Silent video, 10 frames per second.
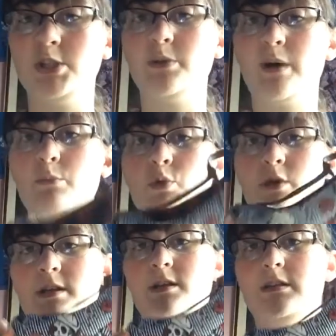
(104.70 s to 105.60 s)
you, I'm
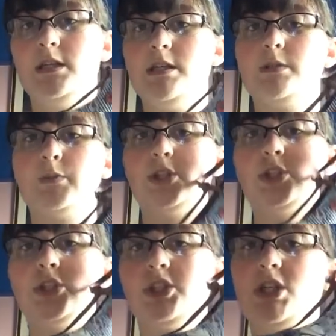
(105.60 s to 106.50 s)
walking in these,
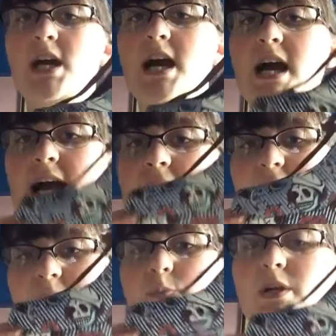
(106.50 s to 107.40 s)
which
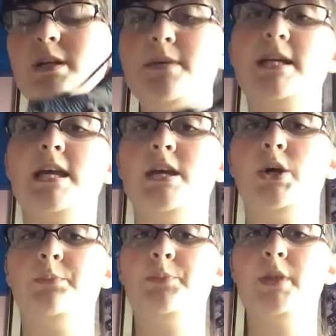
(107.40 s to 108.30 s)
has a pretty big heel.
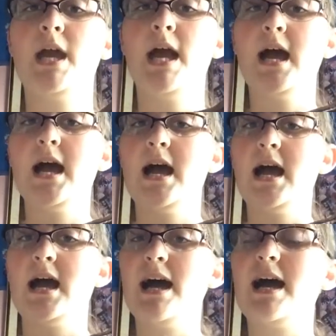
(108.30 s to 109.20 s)

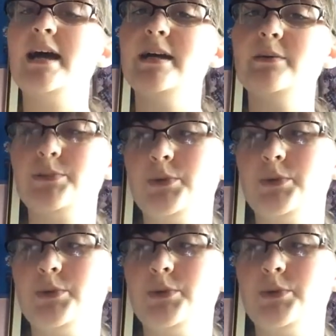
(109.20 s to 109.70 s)
I was